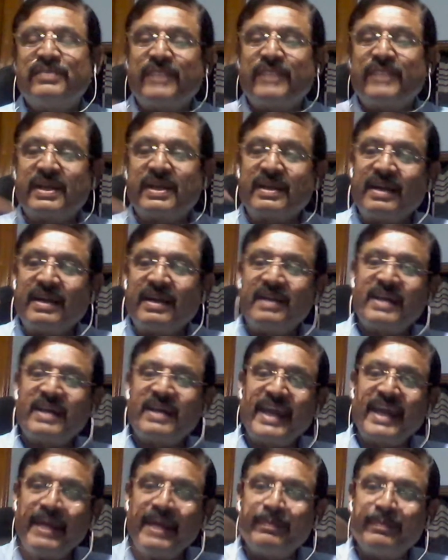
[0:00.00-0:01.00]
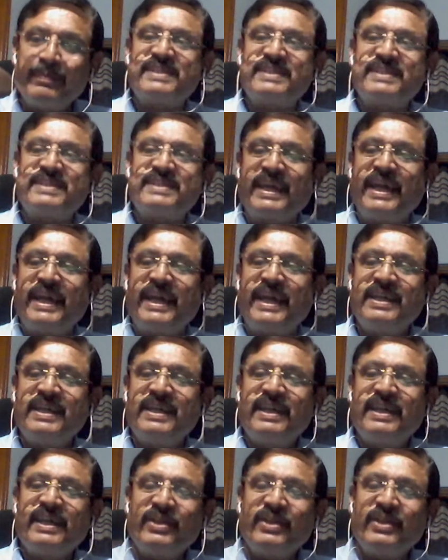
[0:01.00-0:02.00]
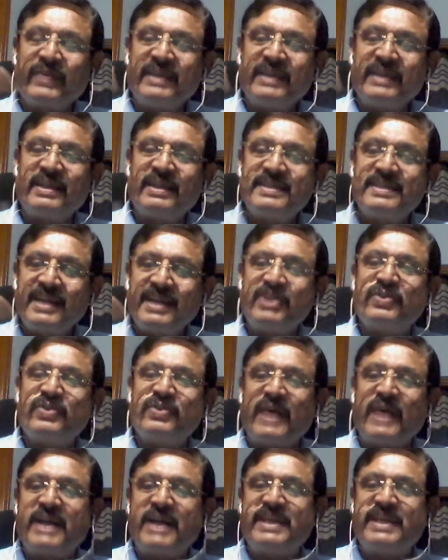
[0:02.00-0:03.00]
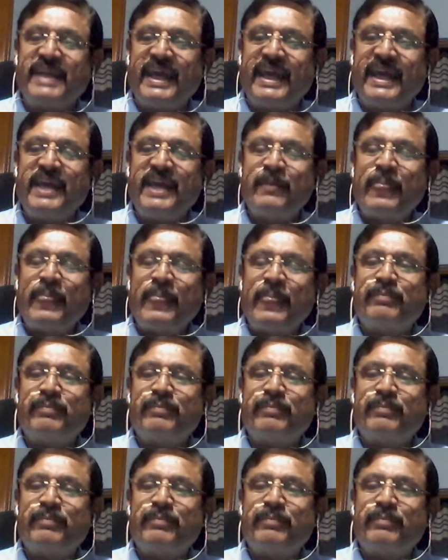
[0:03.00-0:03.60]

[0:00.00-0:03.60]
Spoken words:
for not reimbursing it, you can resolve to RTA,